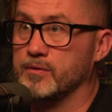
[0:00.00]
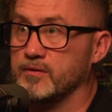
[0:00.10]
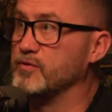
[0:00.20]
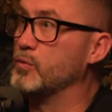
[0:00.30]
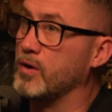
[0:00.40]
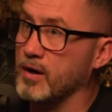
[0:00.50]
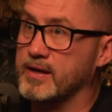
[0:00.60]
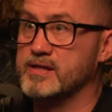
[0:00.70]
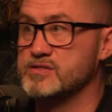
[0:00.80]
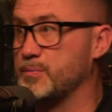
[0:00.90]
If right. you want our
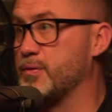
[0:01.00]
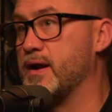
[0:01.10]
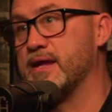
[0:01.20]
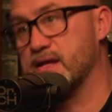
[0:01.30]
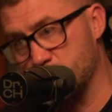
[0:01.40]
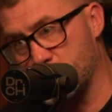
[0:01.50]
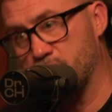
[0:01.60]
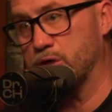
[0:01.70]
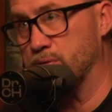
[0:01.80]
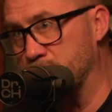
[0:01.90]
kids to pray, guess what?
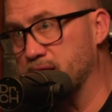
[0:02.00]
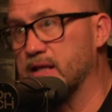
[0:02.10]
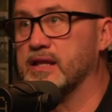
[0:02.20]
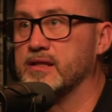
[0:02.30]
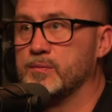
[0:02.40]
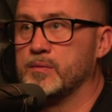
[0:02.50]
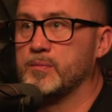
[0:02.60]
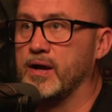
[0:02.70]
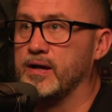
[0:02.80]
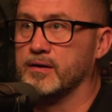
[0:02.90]
You need to lead them in
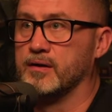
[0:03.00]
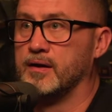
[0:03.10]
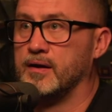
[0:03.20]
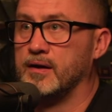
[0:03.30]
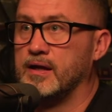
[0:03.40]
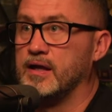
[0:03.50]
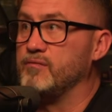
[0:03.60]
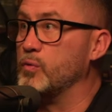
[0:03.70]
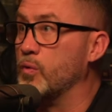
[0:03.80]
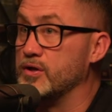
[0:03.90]
prayer. If
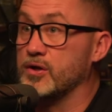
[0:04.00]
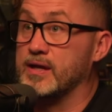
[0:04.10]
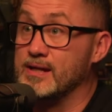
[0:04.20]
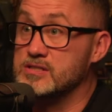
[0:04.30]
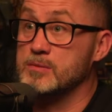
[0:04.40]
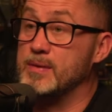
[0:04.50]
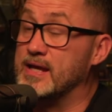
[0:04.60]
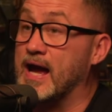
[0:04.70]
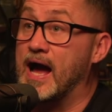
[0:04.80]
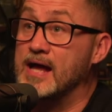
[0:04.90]
you want your kids to be
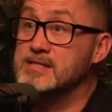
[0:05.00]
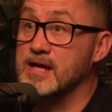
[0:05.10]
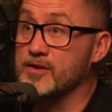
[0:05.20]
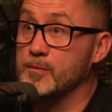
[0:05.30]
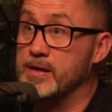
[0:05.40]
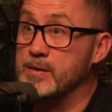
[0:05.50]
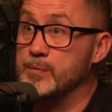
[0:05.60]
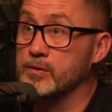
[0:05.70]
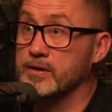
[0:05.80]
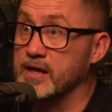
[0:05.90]
kind to other
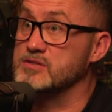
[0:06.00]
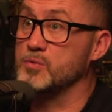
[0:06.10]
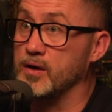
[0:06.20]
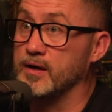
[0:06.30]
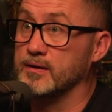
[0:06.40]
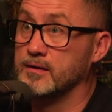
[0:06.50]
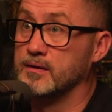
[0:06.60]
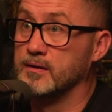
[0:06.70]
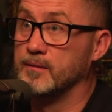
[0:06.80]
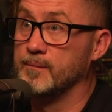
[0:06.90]
people, guess what?
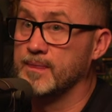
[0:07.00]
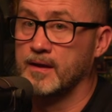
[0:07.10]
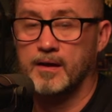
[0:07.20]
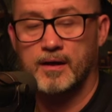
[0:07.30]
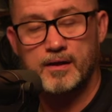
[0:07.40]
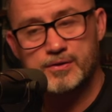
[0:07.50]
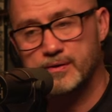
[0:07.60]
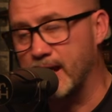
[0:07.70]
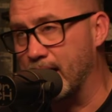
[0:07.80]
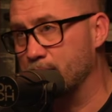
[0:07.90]
You got to be kind. You
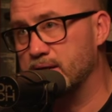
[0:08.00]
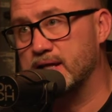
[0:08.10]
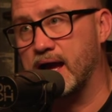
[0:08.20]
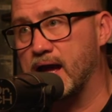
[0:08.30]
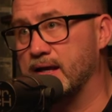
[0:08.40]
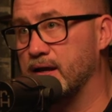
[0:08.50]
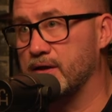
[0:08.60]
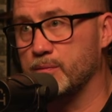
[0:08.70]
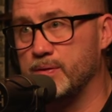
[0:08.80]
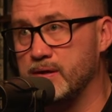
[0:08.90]
got to be kind to
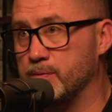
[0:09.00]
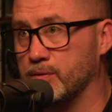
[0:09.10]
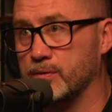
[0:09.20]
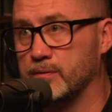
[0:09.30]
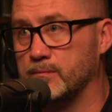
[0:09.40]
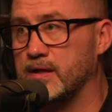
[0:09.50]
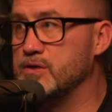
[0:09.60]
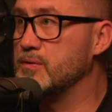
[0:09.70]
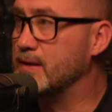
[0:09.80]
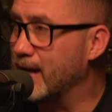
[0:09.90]
other people. Man,
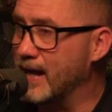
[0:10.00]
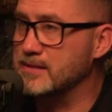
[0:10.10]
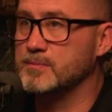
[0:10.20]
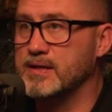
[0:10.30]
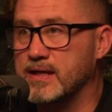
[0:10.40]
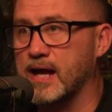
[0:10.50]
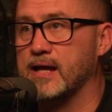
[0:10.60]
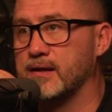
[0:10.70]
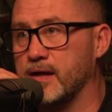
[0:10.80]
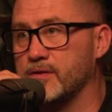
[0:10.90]
you got to be
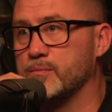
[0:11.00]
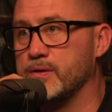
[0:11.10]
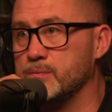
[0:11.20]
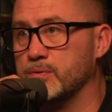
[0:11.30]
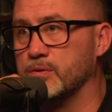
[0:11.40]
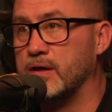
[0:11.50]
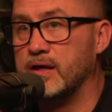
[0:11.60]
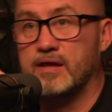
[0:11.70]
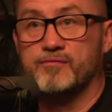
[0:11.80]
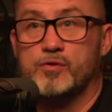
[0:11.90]
kind to other people.
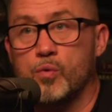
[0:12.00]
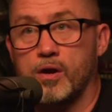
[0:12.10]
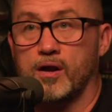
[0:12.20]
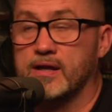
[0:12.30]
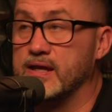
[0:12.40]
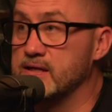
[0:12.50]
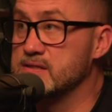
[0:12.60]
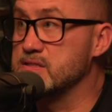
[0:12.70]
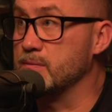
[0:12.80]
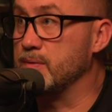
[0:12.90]
If you want our
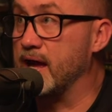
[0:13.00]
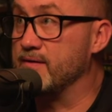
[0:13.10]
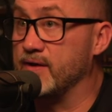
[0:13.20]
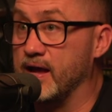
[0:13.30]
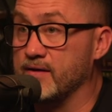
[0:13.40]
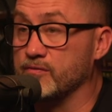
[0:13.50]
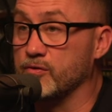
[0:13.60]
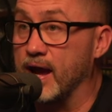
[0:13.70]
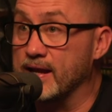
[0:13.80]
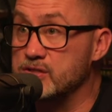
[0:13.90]
kids to have, have
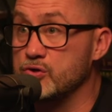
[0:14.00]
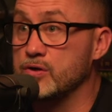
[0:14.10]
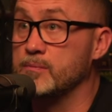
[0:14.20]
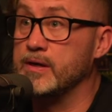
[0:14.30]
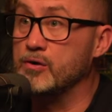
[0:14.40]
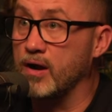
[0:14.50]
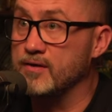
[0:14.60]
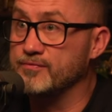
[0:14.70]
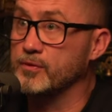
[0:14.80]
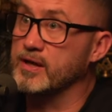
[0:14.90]
gratitude and be
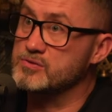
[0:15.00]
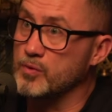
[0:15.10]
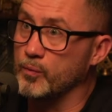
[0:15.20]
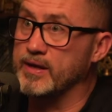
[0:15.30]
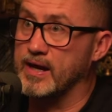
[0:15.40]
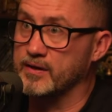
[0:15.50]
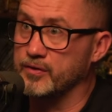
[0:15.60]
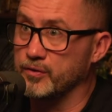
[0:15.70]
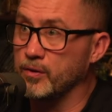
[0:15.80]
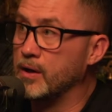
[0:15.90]
grateful, guess what we got to
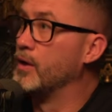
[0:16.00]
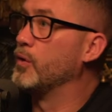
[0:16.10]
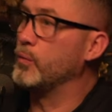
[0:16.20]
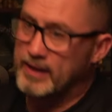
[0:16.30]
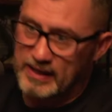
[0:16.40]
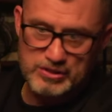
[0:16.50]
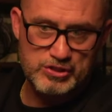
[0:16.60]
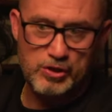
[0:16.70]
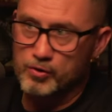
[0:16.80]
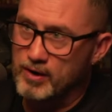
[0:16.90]
do? We got to
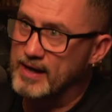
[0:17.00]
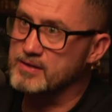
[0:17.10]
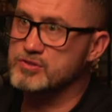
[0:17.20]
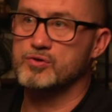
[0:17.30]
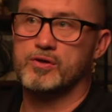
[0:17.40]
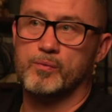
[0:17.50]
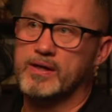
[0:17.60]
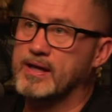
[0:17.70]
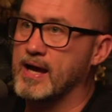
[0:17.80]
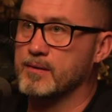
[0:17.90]
show gratitude and we
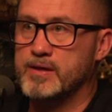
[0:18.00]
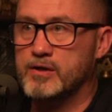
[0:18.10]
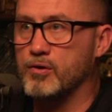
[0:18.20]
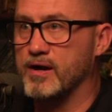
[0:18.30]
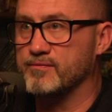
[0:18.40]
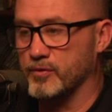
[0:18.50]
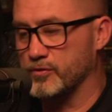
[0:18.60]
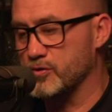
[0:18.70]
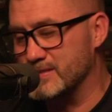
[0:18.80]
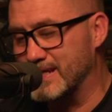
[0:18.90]
got to be grateful.
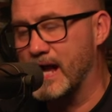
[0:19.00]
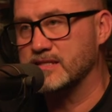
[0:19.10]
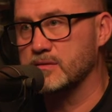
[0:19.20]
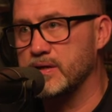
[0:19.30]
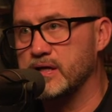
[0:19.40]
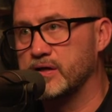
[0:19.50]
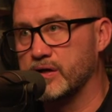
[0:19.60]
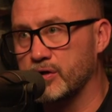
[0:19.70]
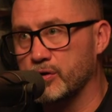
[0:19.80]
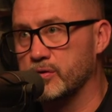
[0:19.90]
There's got to be
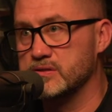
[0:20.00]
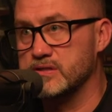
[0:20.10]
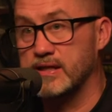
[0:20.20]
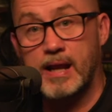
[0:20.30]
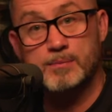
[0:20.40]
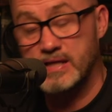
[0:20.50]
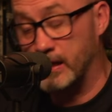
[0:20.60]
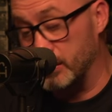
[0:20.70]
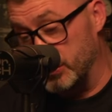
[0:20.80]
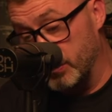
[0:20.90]
congruency. And I'm
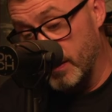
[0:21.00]
telling you,